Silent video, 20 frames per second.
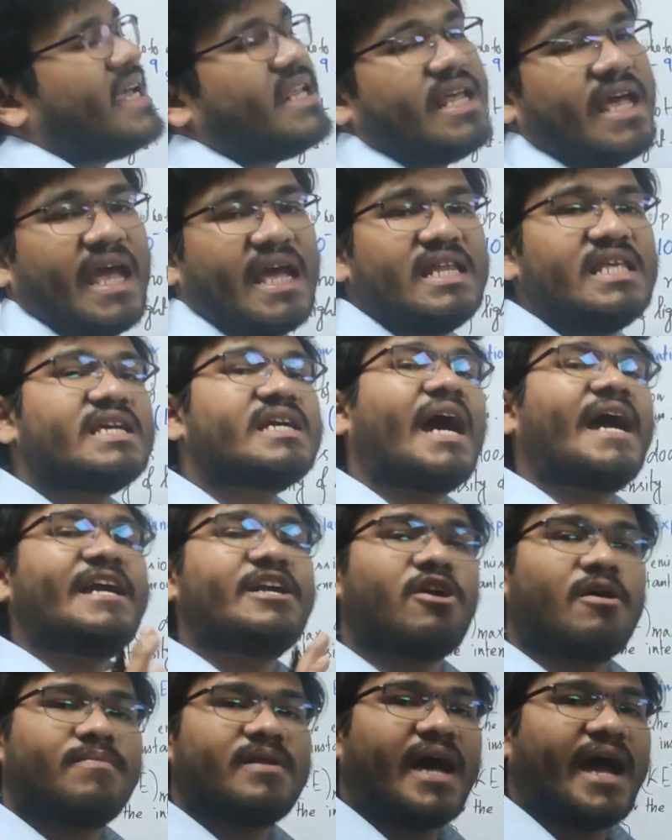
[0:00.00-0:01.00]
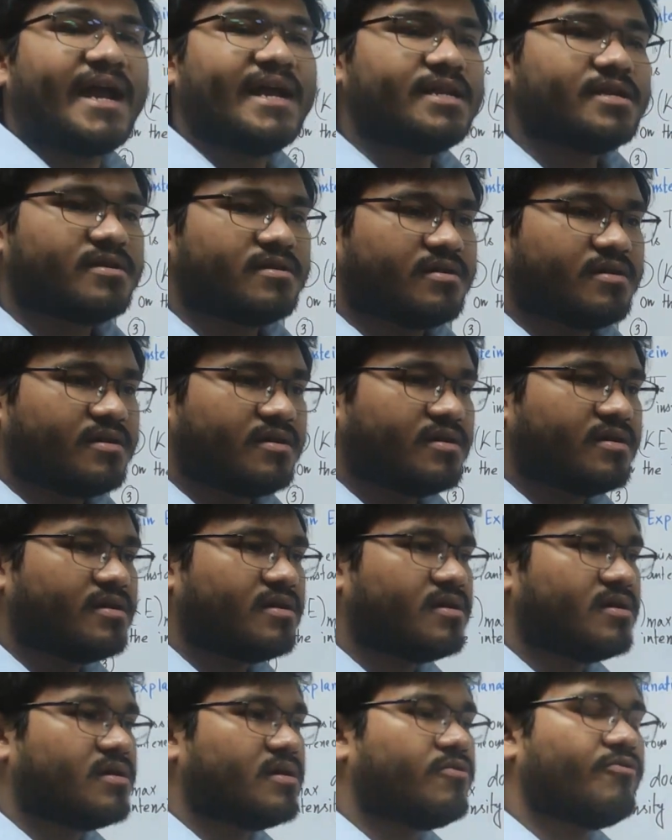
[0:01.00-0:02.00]
any kind of light,
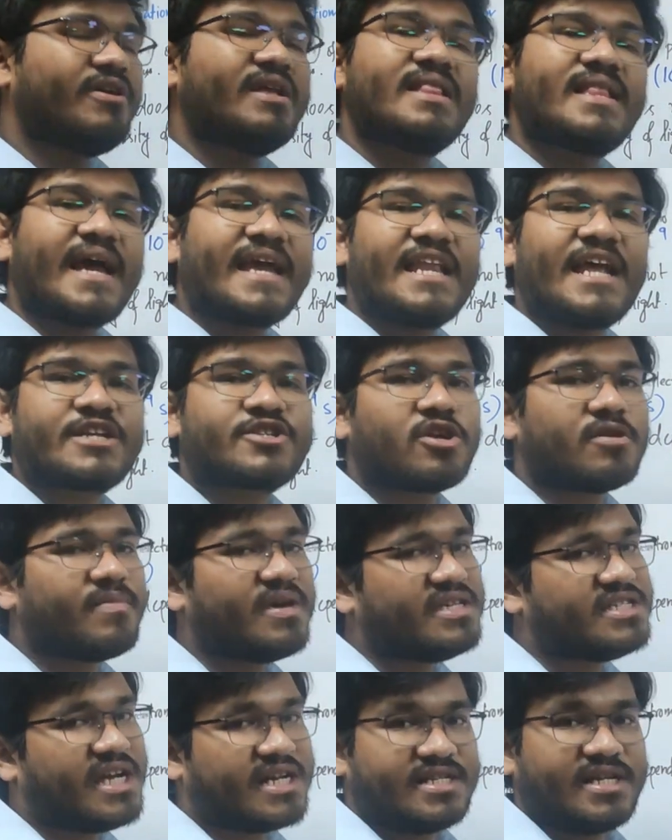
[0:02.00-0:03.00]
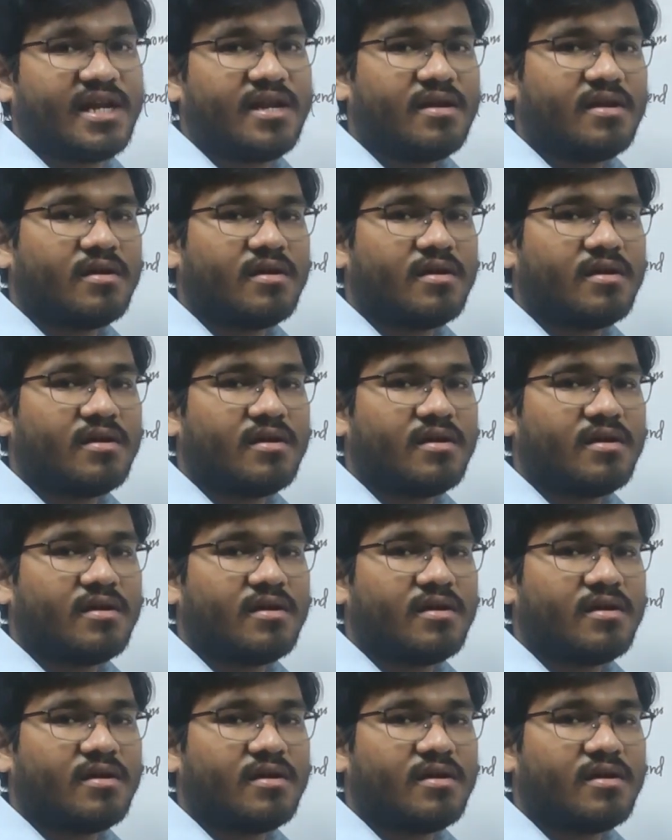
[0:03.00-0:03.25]
will the electron be ejected?